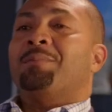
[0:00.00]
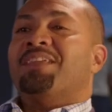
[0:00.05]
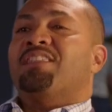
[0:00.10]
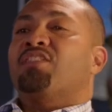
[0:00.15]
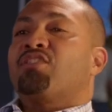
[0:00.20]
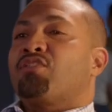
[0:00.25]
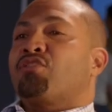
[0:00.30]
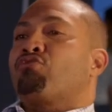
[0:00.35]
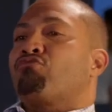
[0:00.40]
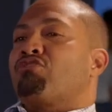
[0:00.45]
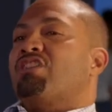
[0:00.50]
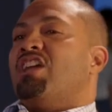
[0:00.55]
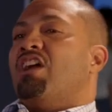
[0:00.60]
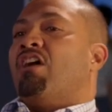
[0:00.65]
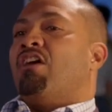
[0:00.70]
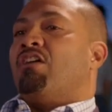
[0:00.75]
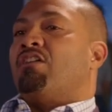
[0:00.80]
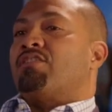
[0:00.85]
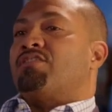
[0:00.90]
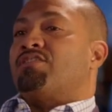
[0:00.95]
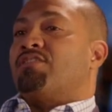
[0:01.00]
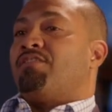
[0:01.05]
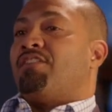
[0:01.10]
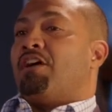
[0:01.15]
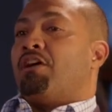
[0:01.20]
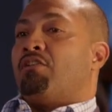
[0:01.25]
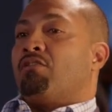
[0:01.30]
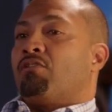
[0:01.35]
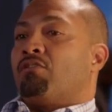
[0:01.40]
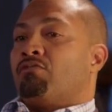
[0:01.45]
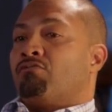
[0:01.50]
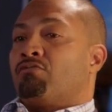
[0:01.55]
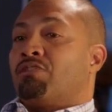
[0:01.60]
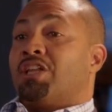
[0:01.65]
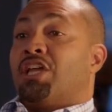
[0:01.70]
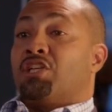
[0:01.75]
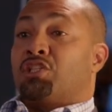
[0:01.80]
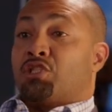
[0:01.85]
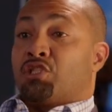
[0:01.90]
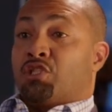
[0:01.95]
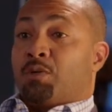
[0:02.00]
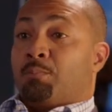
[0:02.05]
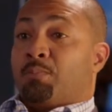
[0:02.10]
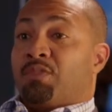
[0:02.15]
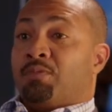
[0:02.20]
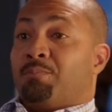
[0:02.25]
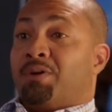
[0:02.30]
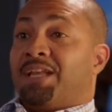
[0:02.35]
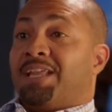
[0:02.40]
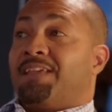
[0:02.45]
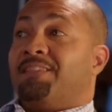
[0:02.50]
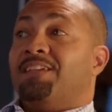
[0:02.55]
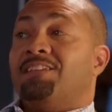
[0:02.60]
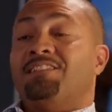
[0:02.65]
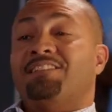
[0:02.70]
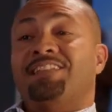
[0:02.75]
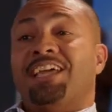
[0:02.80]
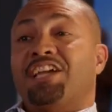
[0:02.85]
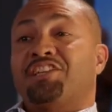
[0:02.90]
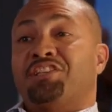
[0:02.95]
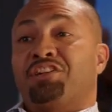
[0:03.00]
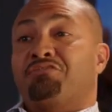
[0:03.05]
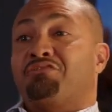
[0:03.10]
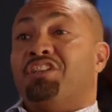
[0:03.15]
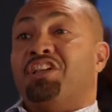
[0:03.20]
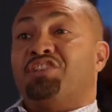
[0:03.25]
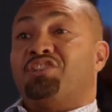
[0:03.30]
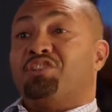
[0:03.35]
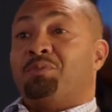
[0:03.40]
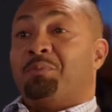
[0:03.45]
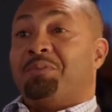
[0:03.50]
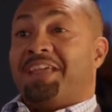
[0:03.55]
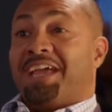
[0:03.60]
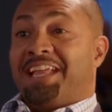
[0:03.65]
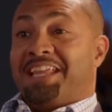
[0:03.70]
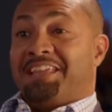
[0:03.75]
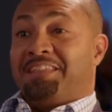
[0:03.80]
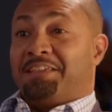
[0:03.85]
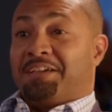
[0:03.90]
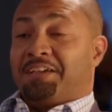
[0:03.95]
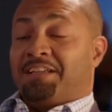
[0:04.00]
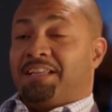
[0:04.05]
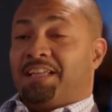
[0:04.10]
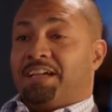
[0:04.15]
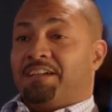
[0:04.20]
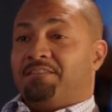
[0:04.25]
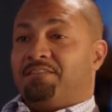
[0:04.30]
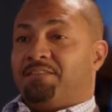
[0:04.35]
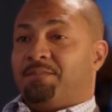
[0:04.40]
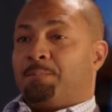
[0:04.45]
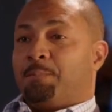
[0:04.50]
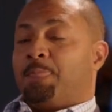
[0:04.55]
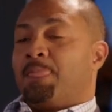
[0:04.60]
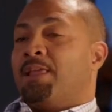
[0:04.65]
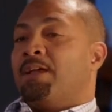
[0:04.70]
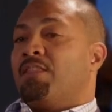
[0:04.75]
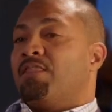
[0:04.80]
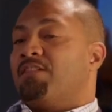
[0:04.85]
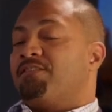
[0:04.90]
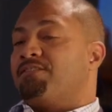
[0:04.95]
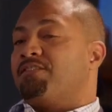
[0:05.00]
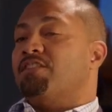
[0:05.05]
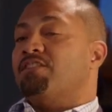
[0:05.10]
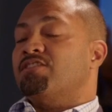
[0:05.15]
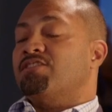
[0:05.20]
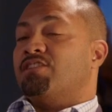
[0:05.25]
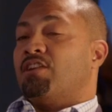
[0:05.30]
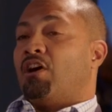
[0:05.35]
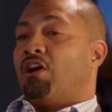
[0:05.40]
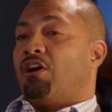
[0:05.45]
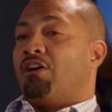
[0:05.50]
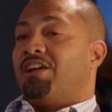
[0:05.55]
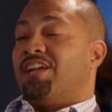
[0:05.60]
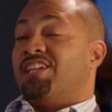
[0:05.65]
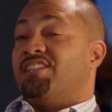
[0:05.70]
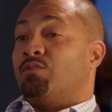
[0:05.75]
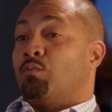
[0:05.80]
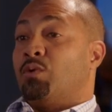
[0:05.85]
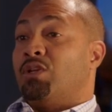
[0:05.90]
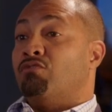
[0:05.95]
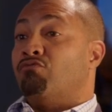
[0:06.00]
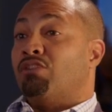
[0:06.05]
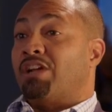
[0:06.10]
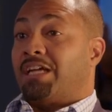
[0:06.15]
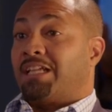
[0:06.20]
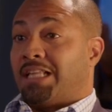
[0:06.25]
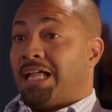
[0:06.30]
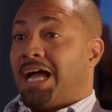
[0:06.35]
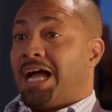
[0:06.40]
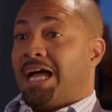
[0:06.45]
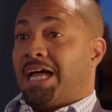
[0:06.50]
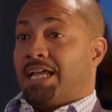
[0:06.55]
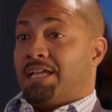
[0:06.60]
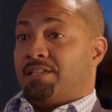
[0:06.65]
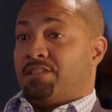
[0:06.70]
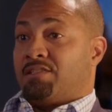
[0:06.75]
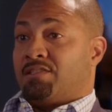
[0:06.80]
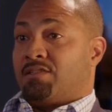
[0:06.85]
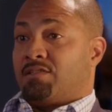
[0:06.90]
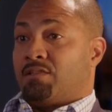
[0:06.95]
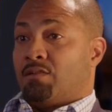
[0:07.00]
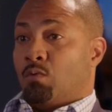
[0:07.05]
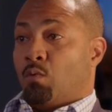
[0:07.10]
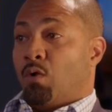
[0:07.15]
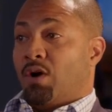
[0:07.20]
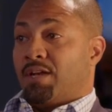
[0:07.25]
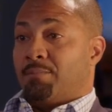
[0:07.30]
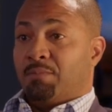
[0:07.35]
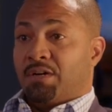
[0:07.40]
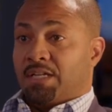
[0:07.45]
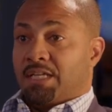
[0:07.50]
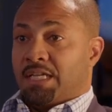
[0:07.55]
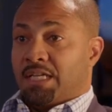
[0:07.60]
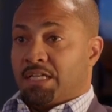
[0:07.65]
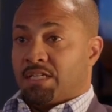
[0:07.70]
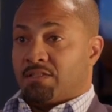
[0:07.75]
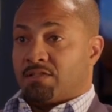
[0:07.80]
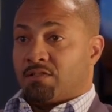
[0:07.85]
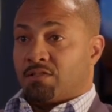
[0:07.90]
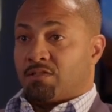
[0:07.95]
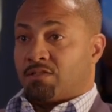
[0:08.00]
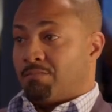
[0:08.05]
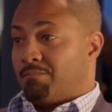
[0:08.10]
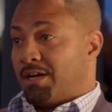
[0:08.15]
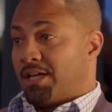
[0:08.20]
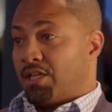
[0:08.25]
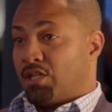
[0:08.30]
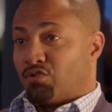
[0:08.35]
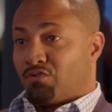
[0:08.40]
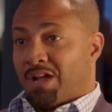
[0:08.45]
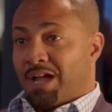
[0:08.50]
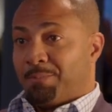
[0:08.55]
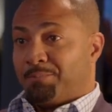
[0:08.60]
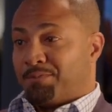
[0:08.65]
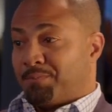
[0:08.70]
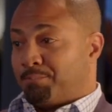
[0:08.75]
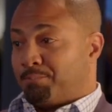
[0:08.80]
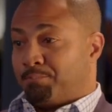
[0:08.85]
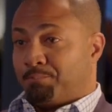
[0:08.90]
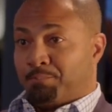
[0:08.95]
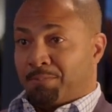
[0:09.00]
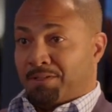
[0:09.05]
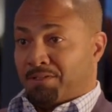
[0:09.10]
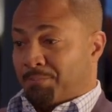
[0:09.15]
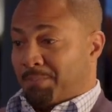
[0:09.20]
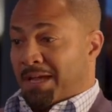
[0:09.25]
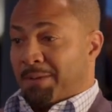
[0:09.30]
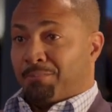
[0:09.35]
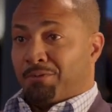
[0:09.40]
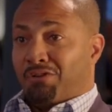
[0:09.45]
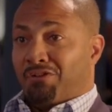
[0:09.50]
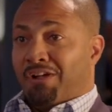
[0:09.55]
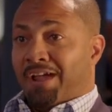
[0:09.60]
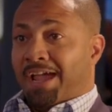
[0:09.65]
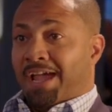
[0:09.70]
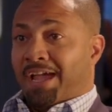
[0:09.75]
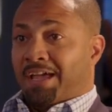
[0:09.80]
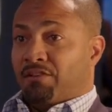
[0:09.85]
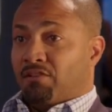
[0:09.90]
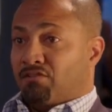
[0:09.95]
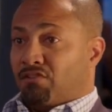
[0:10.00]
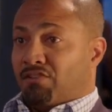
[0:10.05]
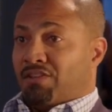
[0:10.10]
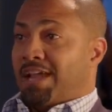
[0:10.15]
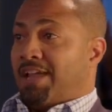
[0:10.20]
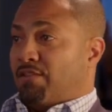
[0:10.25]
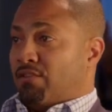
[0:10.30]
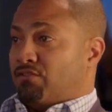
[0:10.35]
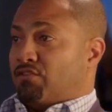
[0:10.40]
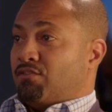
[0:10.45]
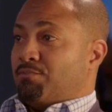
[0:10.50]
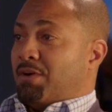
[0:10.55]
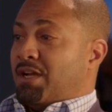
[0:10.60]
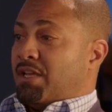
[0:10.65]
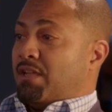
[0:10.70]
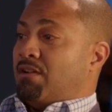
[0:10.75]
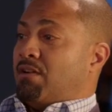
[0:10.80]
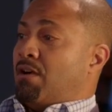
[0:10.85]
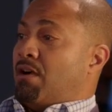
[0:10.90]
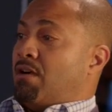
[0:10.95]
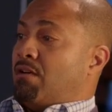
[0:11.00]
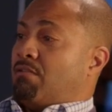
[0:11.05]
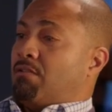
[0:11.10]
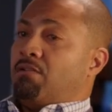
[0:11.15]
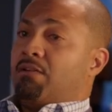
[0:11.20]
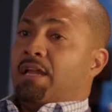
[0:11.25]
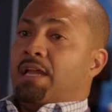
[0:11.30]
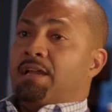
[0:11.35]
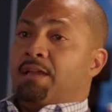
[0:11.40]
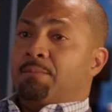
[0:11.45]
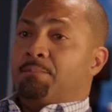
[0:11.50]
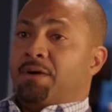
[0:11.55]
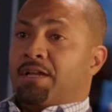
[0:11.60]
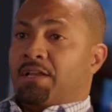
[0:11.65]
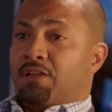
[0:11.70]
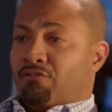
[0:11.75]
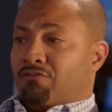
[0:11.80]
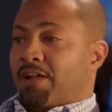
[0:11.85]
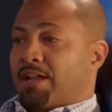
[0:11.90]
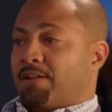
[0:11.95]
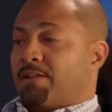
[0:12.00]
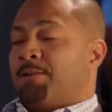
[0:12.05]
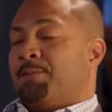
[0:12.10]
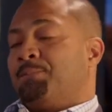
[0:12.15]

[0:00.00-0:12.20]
about the three R's of our relationship with money, and this is actually our relationship with anything in life. The first R is we realize what money is. So somebody drops a piece of paper in your hand and says, hey, this is money. Oh, okay, money, great.